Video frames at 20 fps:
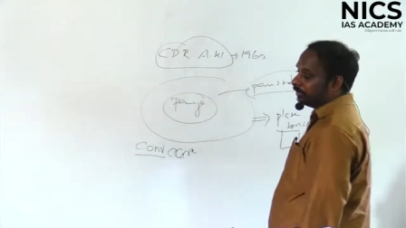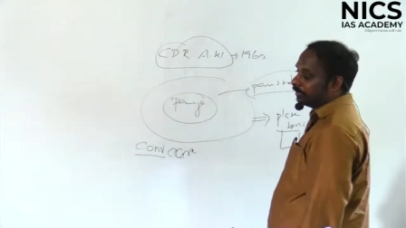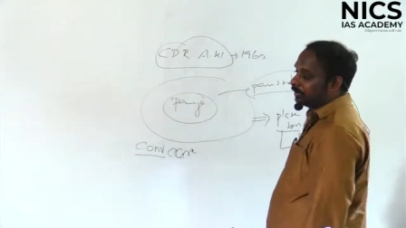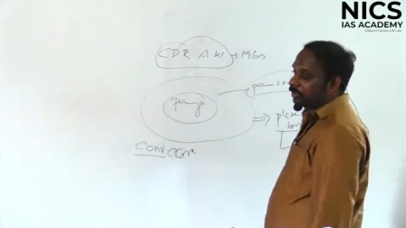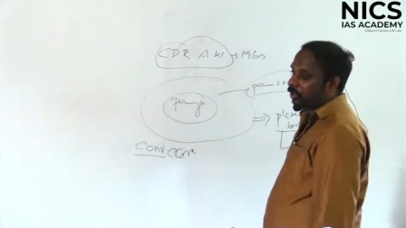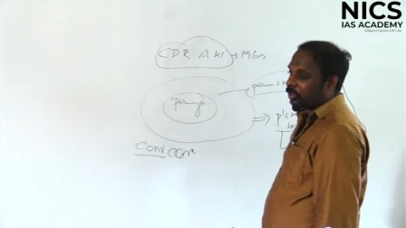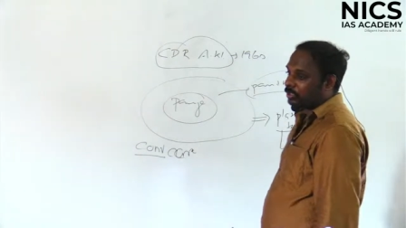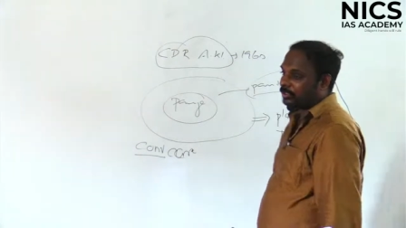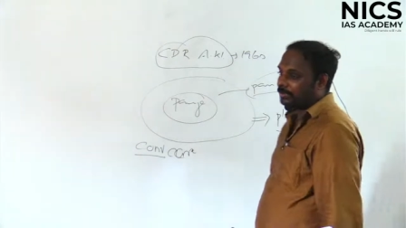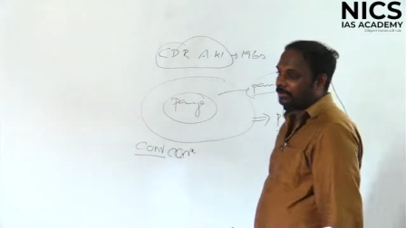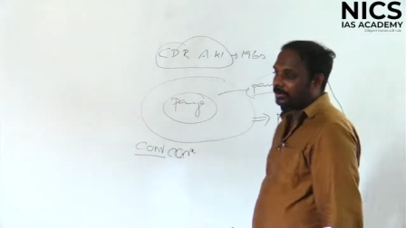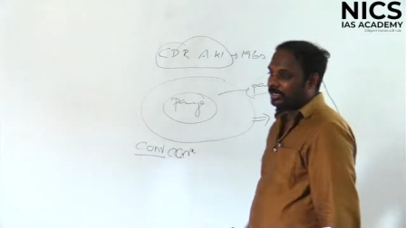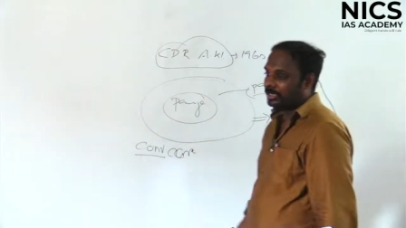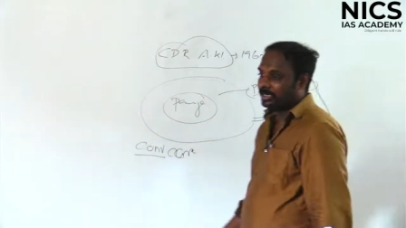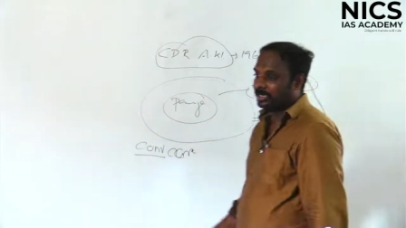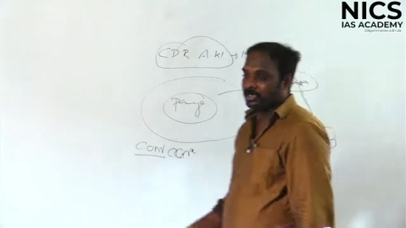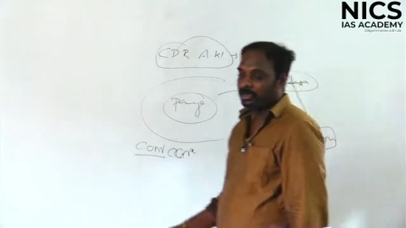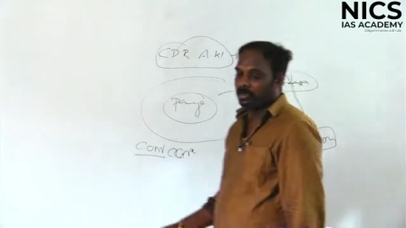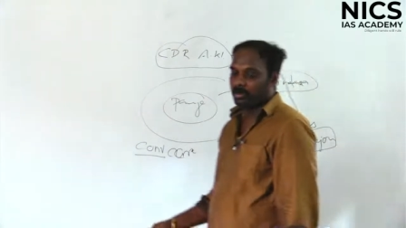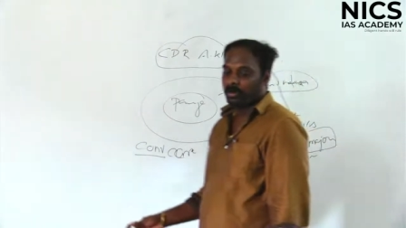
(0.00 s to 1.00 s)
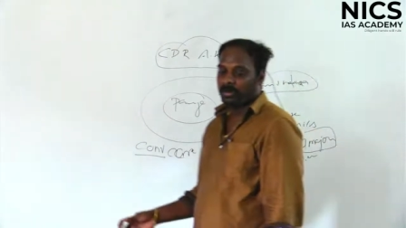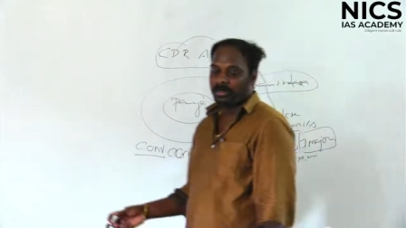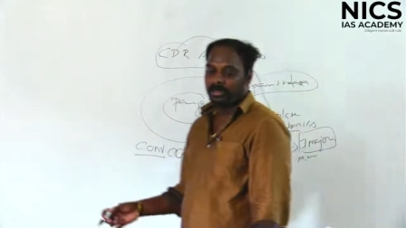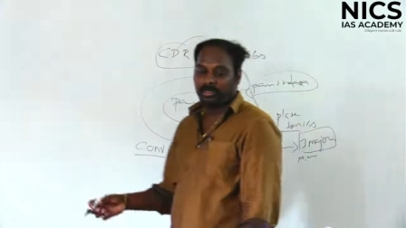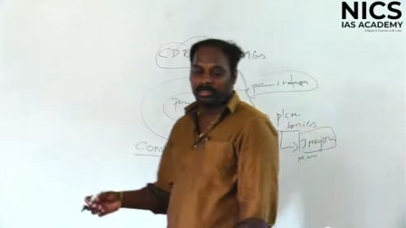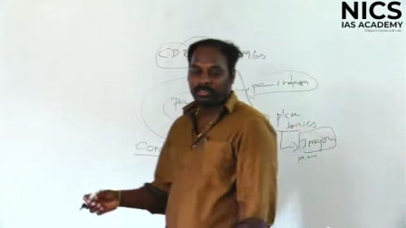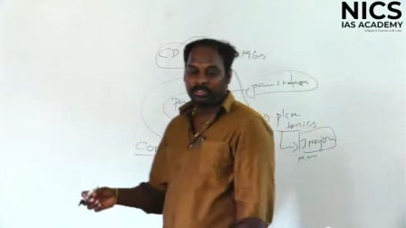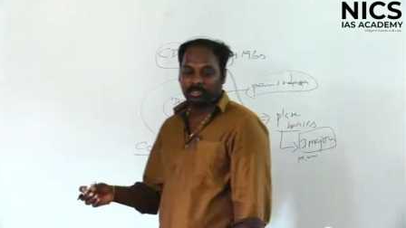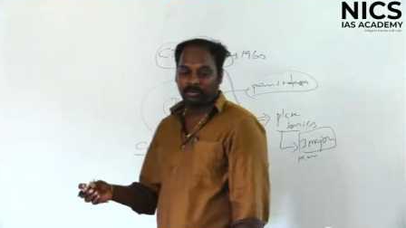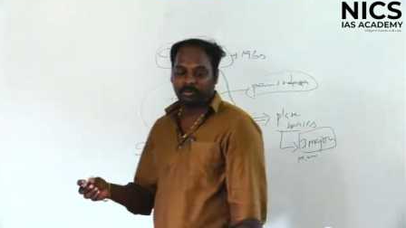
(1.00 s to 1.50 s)
North American
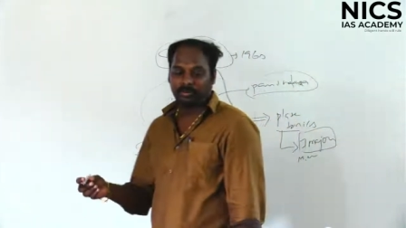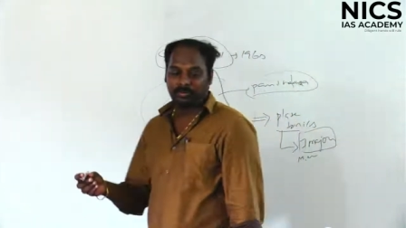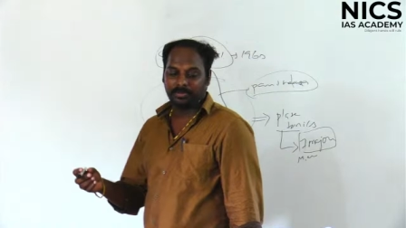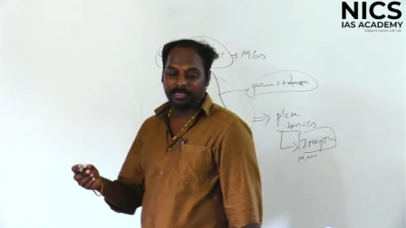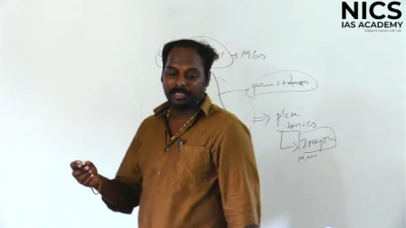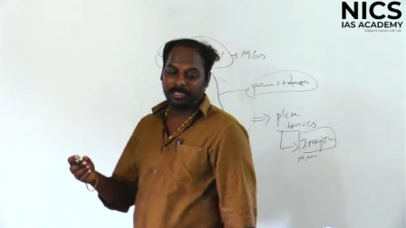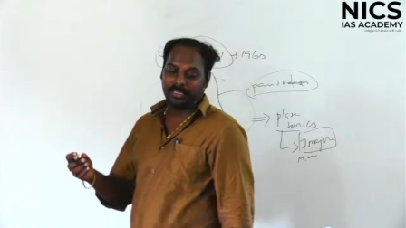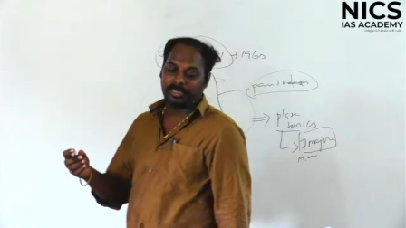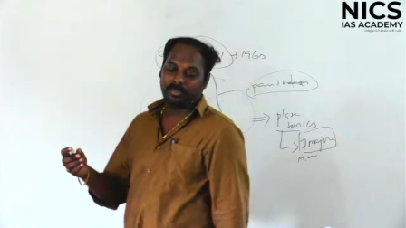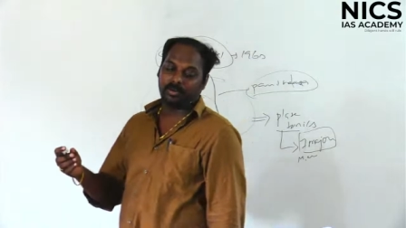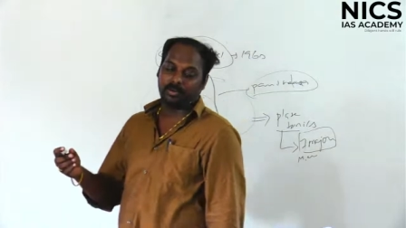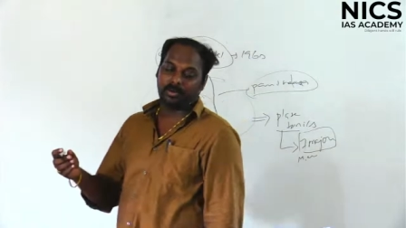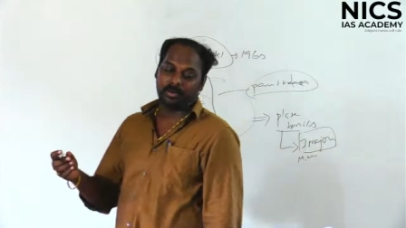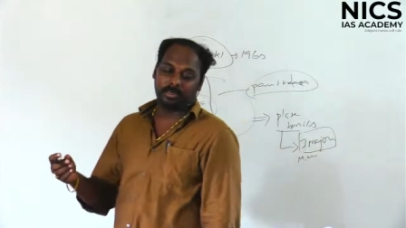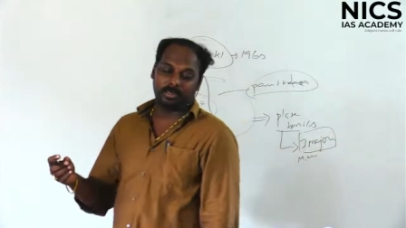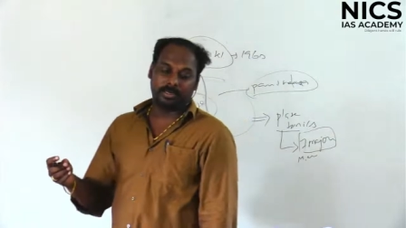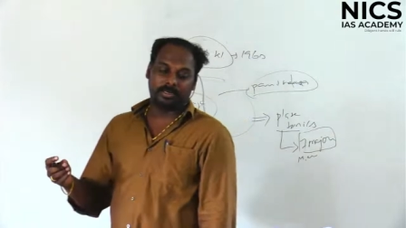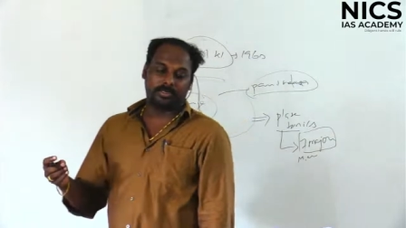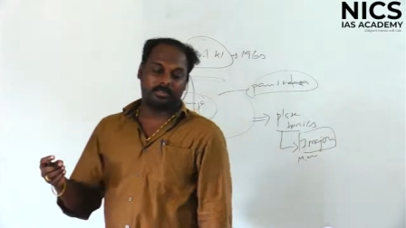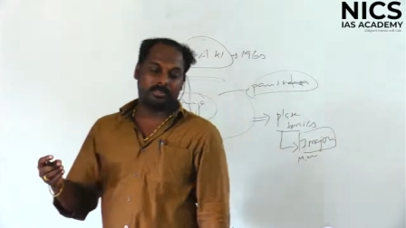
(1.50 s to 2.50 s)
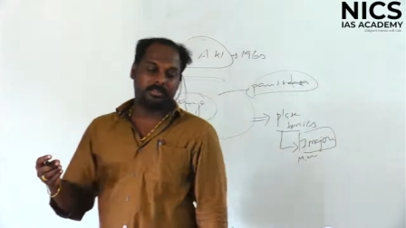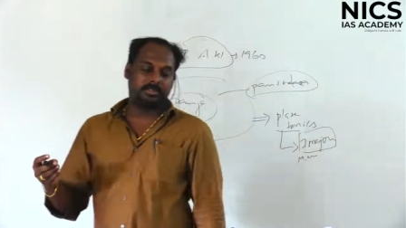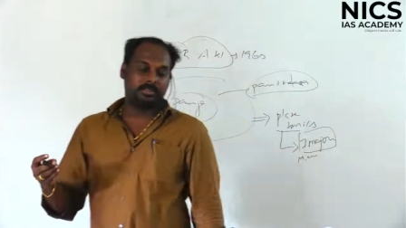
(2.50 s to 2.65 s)
continent, South American continent,